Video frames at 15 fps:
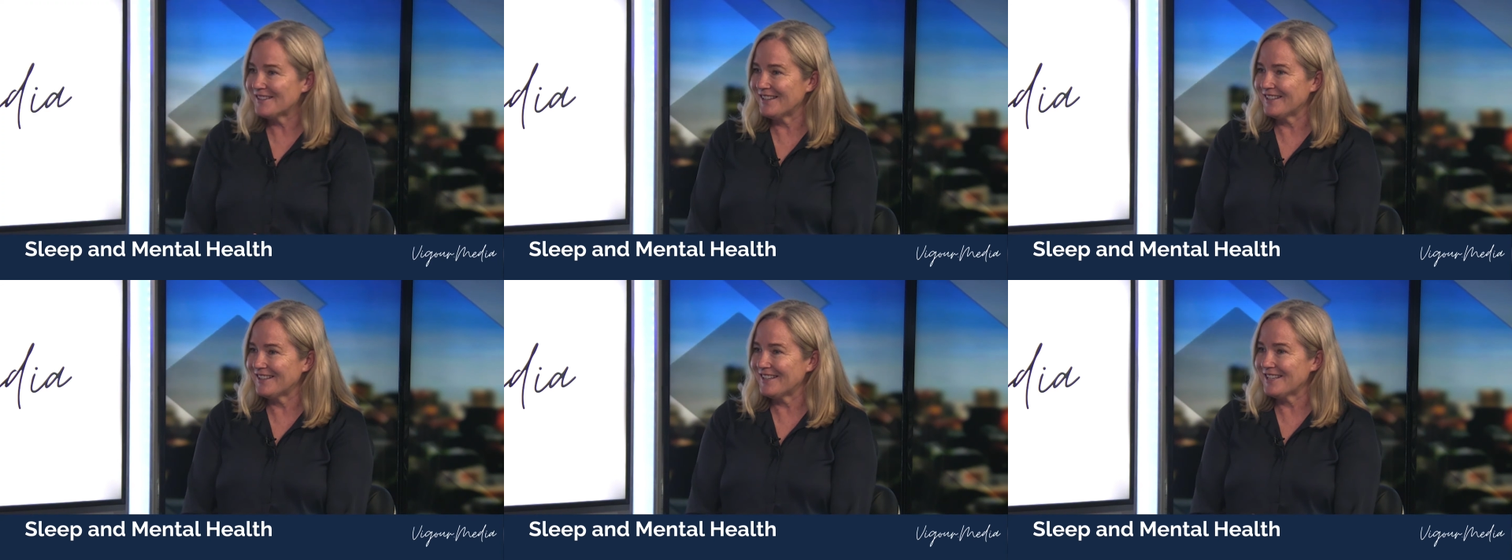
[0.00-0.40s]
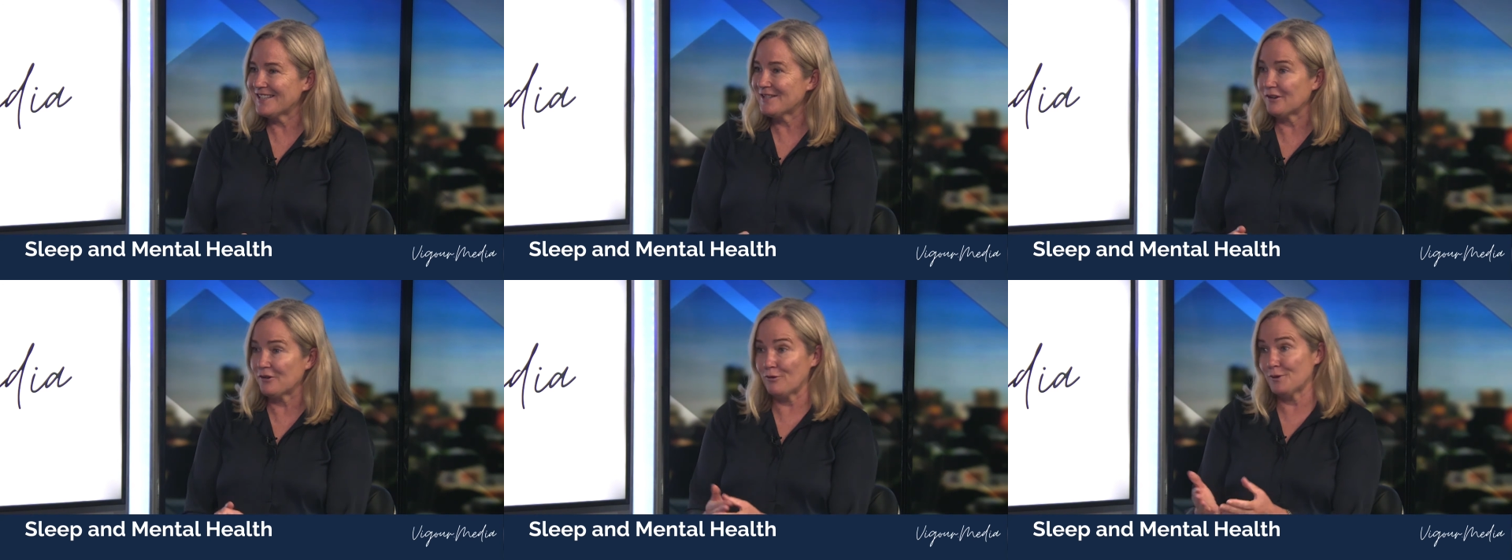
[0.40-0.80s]
at
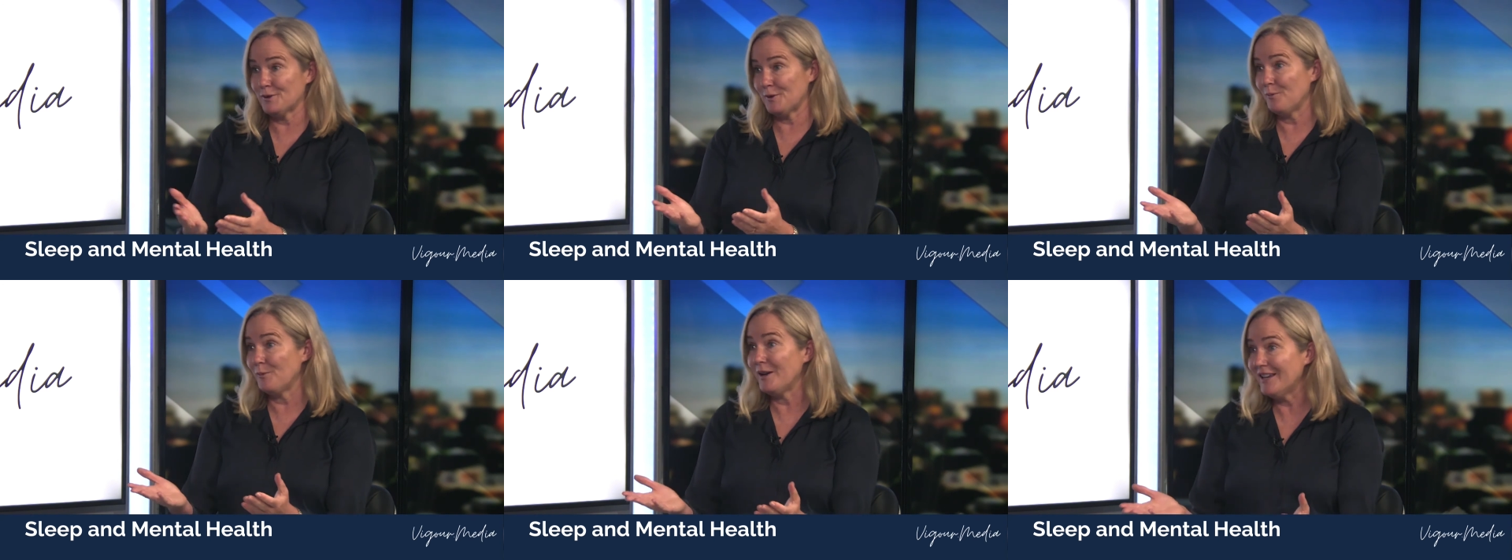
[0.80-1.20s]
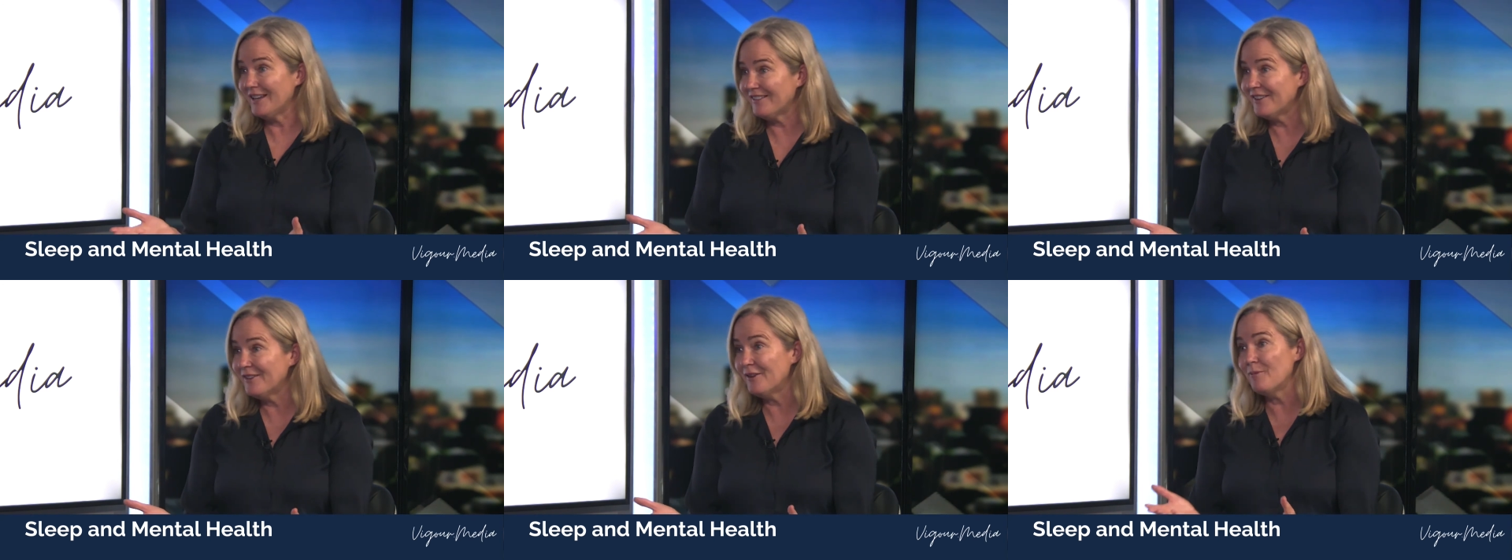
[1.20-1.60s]
least across the week,
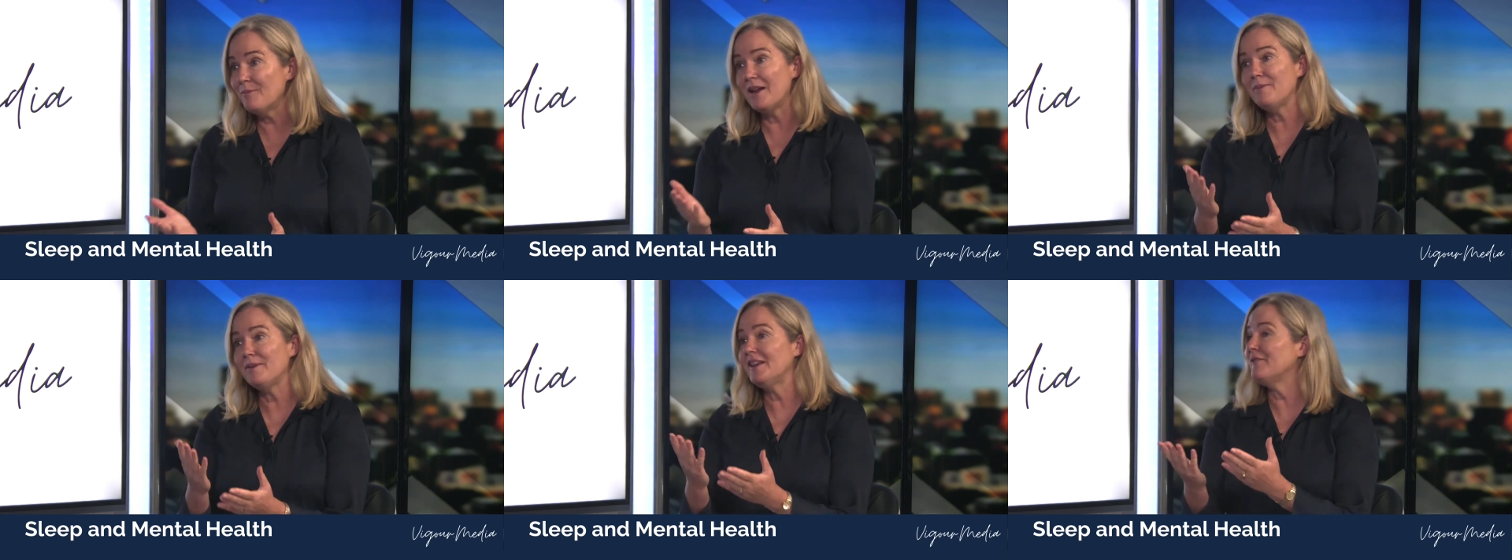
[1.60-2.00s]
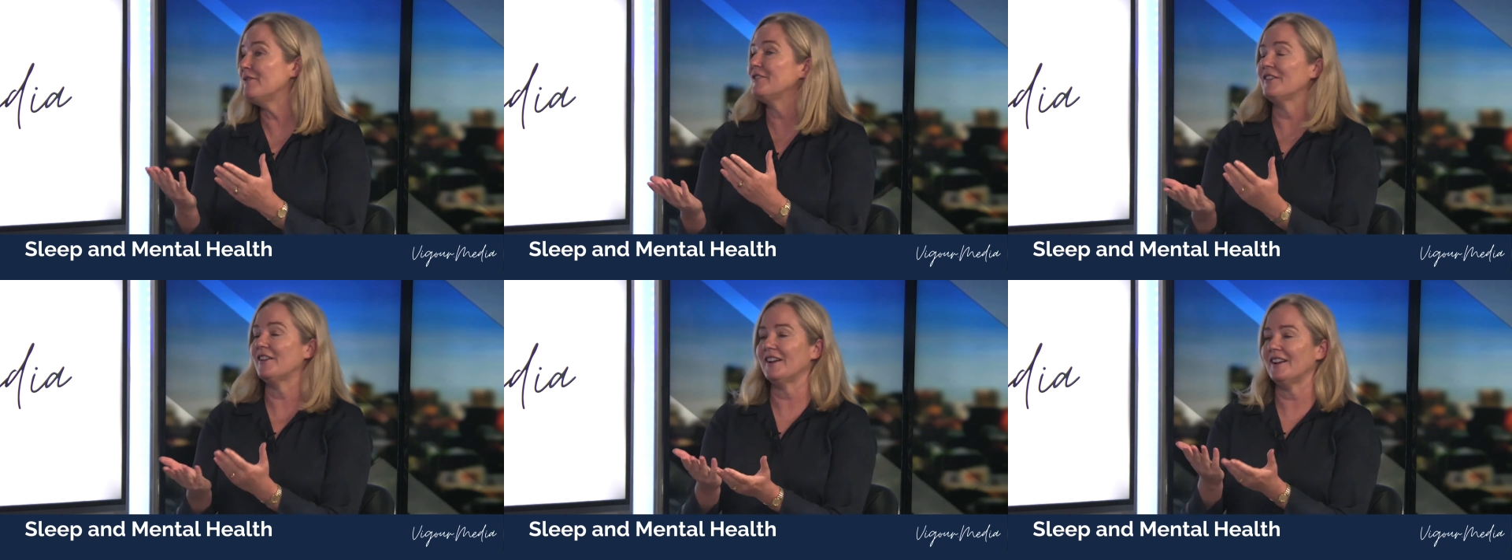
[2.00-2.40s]
let alone maybe
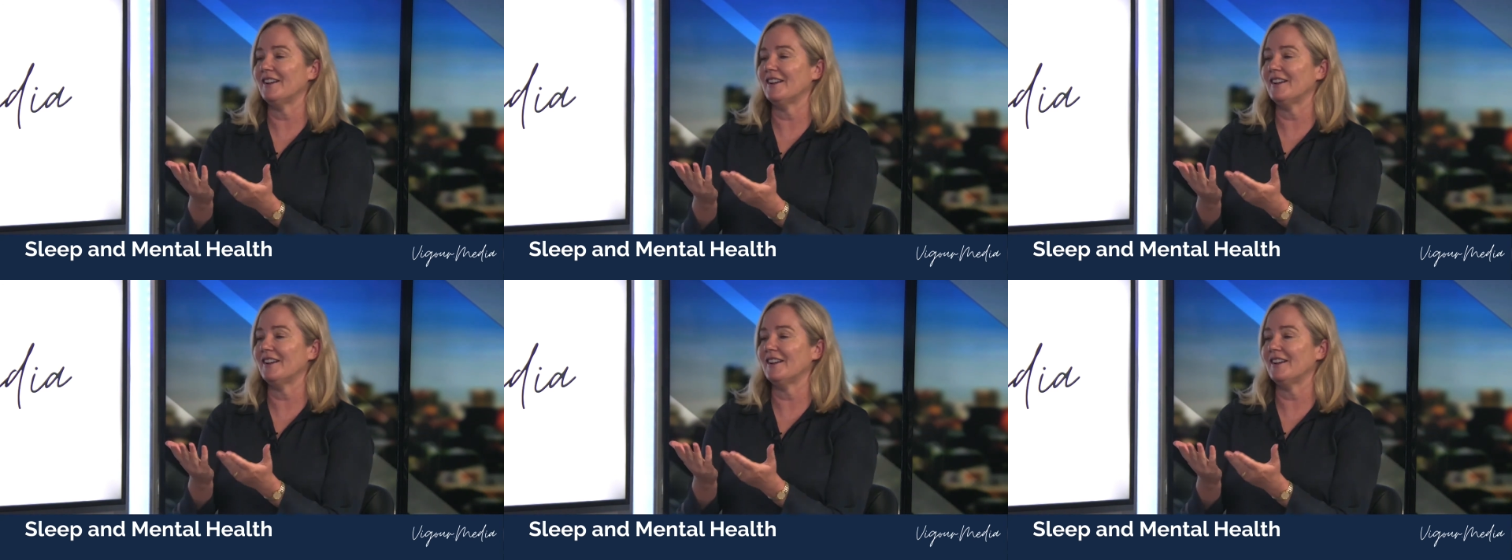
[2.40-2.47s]
even